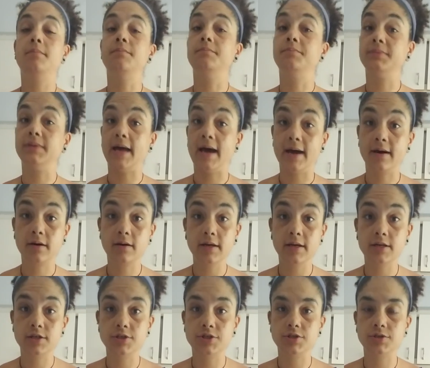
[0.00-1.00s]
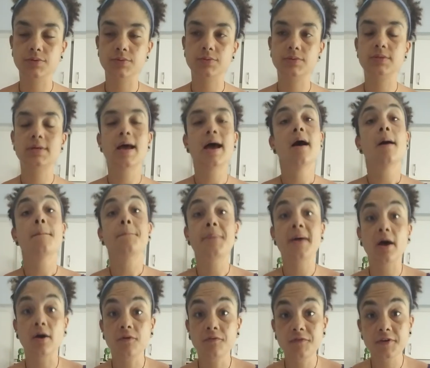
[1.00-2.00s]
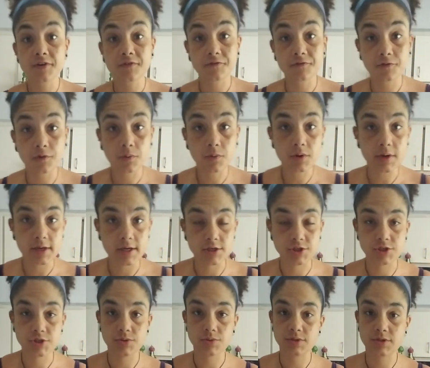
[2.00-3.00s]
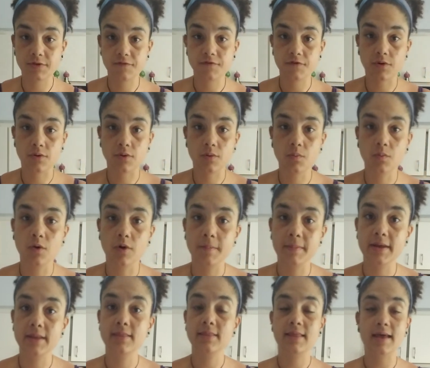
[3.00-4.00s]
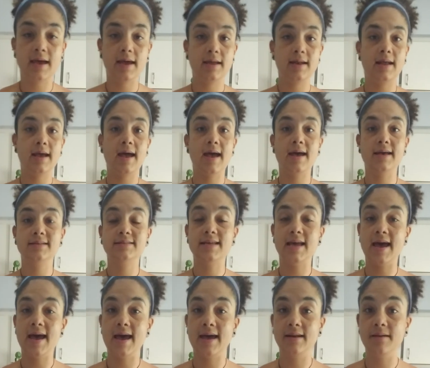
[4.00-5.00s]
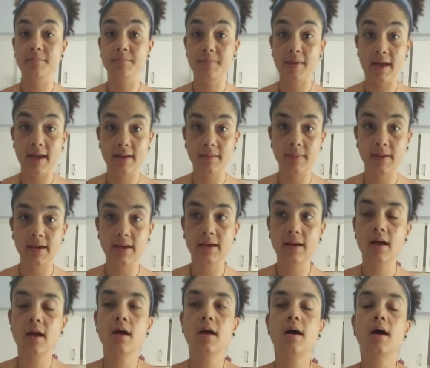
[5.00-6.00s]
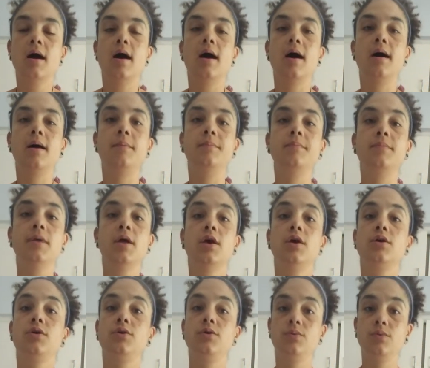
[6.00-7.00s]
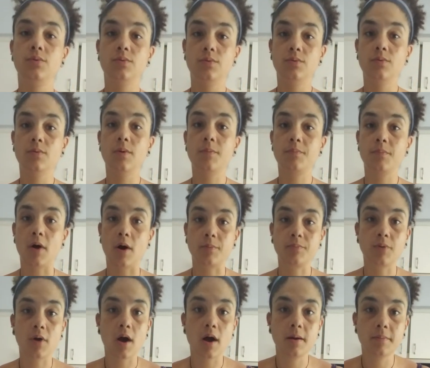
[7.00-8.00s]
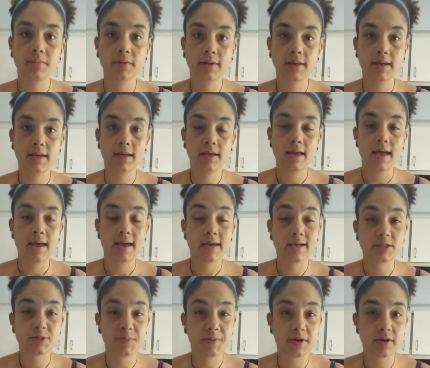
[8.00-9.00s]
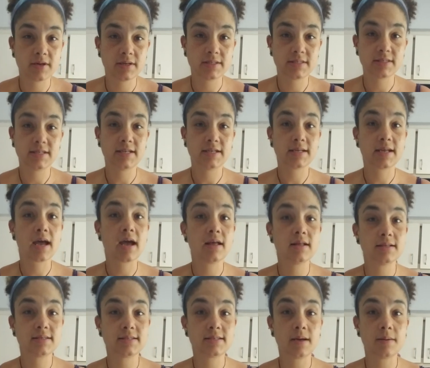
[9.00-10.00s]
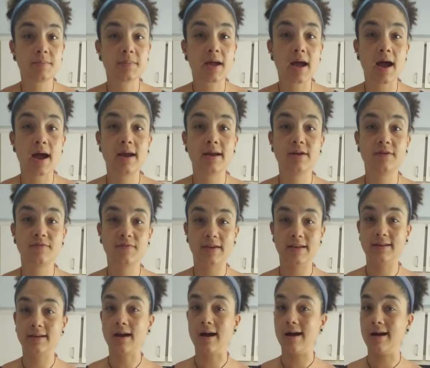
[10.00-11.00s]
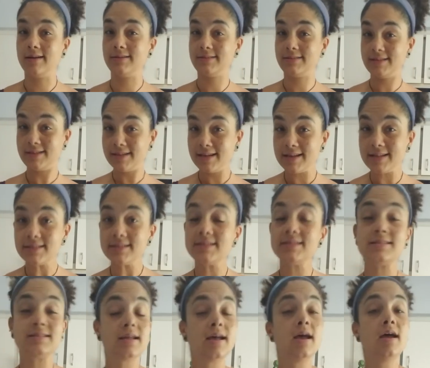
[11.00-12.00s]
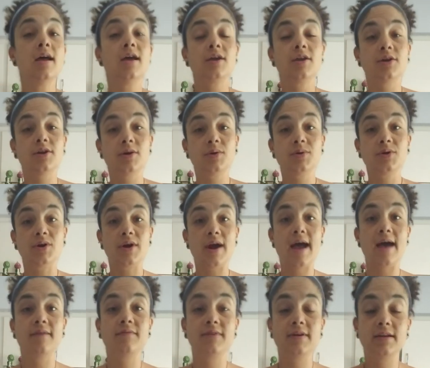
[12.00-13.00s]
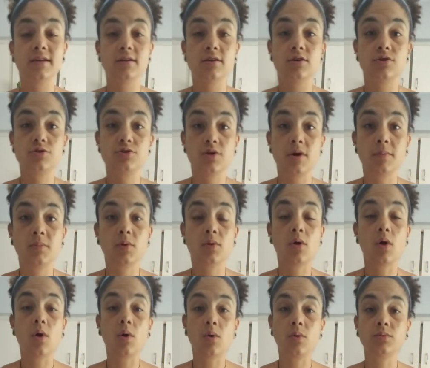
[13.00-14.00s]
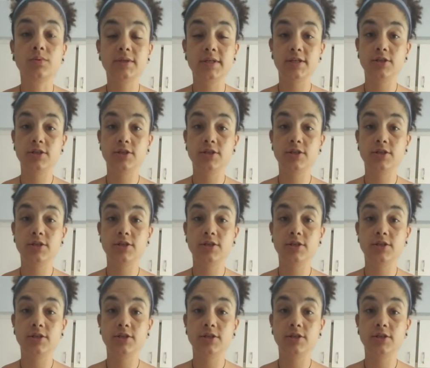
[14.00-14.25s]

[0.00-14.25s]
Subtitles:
bladder issues, pelvic floor issues. If you're a woman that has had a baby, you are probably experiencing some kind of incontinence. You know, you're having trouble holding